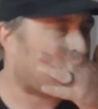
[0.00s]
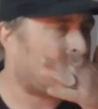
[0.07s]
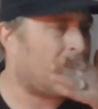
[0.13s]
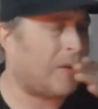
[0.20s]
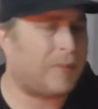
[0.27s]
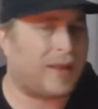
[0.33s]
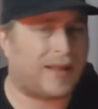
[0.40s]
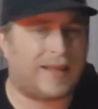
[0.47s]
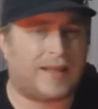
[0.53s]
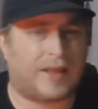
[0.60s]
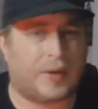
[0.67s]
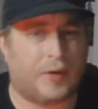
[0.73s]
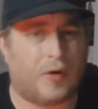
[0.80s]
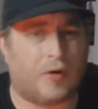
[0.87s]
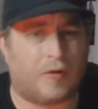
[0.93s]
I'm going to kick
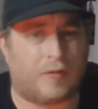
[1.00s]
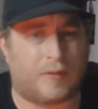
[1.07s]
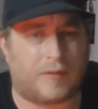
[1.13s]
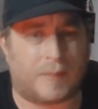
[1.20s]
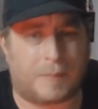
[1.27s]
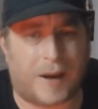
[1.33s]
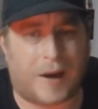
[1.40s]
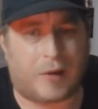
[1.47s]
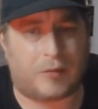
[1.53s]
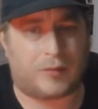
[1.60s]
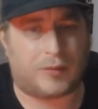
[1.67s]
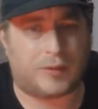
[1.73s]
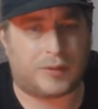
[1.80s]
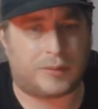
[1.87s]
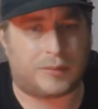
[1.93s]
it off with a battle
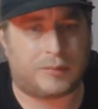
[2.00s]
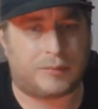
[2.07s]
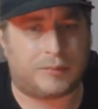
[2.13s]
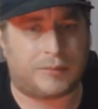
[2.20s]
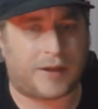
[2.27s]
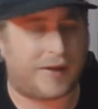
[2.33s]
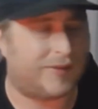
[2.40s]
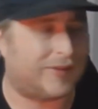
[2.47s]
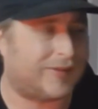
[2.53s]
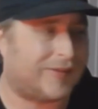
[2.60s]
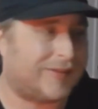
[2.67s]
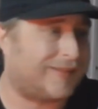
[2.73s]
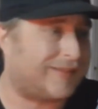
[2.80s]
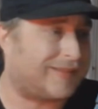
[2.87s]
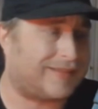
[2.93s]
royal. And this is
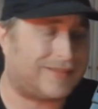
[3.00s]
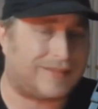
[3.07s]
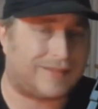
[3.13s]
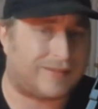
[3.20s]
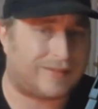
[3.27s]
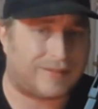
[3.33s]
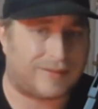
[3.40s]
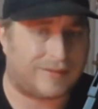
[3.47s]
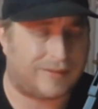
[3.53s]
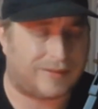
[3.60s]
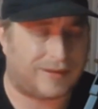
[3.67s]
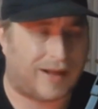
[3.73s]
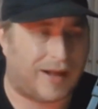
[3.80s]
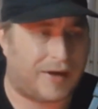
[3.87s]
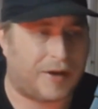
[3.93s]
just
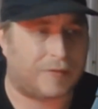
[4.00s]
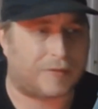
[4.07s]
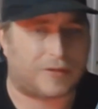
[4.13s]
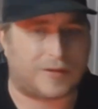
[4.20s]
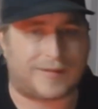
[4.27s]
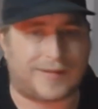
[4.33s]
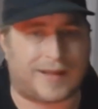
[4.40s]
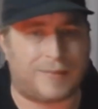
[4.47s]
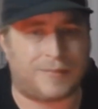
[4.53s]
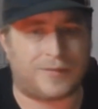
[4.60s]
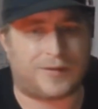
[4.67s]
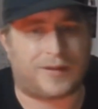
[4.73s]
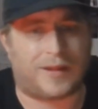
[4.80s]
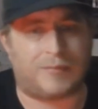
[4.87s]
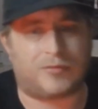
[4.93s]
another
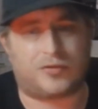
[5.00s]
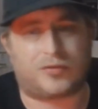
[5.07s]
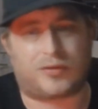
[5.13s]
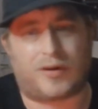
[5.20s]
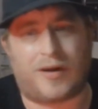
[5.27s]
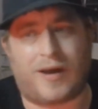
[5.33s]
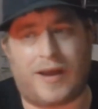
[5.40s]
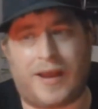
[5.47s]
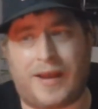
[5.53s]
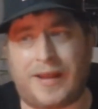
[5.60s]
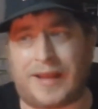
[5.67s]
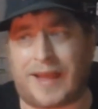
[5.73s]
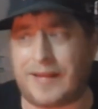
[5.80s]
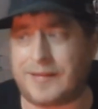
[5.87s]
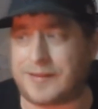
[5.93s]
attempt at them trying to
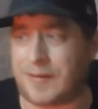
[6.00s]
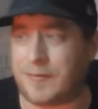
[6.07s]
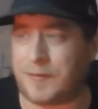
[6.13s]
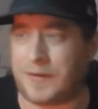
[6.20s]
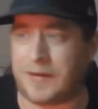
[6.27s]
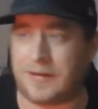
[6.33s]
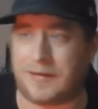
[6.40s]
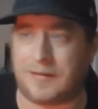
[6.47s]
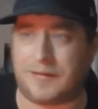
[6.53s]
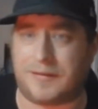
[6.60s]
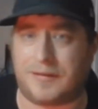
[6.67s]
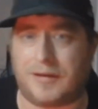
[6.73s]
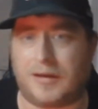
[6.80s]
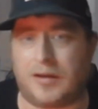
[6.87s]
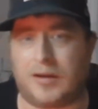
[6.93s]
get something
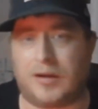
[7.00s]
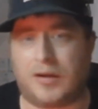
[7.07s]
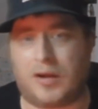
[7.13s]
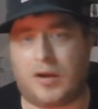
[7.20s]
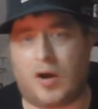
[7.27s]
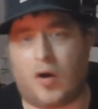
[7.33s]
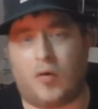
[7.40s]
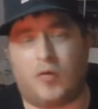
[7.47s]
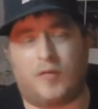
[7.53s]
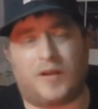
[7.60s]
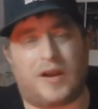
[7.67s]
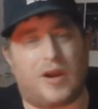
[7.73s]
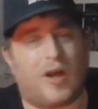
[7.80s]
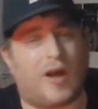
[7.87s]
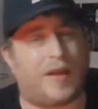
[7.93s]
over
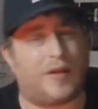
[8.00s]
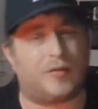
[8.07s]
like the